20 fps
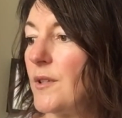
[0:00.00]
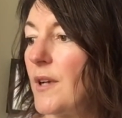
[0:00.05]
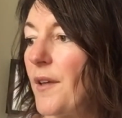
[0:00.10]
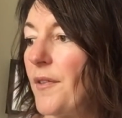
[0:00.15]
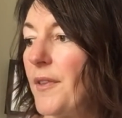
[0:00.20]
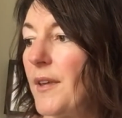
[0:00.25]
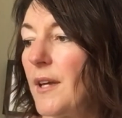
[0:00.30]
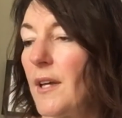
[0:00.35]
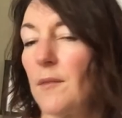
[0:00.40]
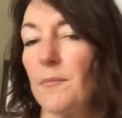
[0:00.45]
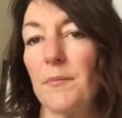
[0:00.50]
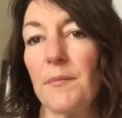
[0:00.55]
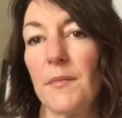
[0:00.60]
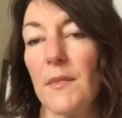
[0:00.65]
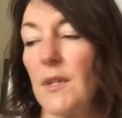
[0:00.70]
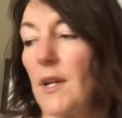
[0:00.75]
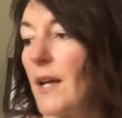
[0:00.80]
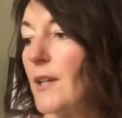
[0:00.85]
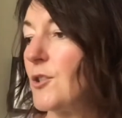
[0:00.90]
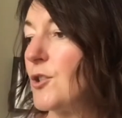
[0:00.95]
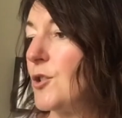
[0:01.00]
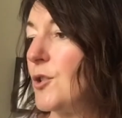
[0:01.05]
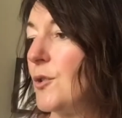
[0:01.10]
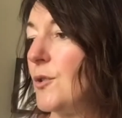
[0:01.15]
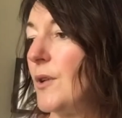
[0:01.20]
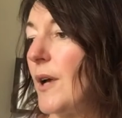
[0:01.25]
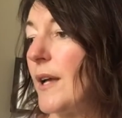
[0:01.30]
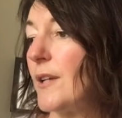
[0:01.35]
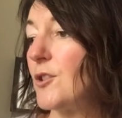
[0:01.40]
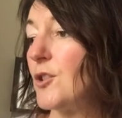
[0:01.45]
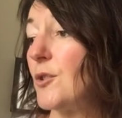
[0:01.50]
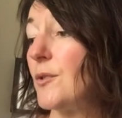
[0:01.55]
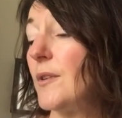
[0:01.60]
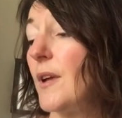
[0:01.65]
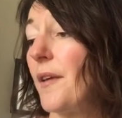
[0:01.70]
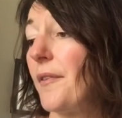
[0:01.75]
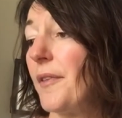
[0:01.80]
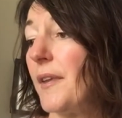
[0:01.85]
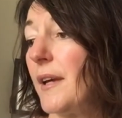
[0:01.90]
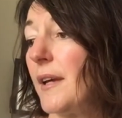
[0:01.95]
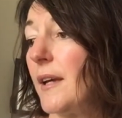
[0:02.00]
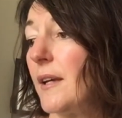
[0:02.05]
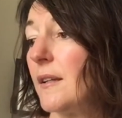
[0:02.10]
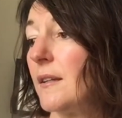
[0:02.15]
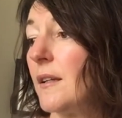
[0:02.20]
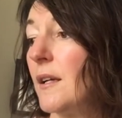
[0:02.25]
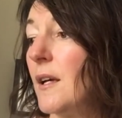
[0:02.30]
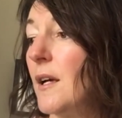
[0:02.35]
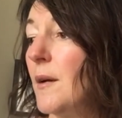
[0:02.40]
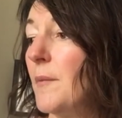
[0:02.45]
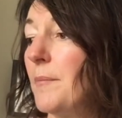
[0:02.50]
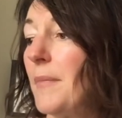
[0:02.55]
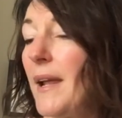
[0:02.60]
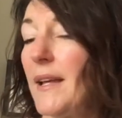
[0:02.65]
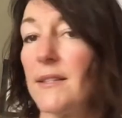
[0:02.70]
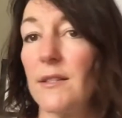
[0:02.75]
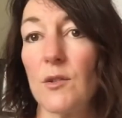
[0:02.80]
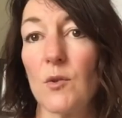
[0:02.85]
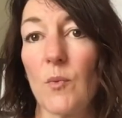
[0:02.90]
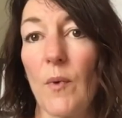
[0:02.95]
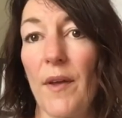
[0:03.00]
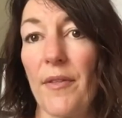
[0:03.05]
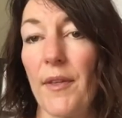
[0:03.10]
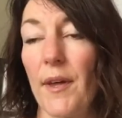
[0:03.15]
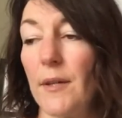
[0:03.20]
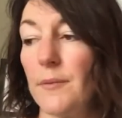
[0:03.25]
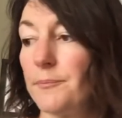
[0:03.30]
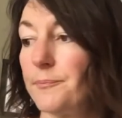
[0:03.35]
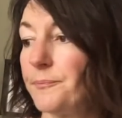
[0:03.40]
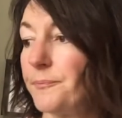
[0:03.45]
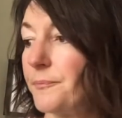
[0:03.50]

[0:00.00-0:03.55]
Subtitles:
nothing in pleasant weather.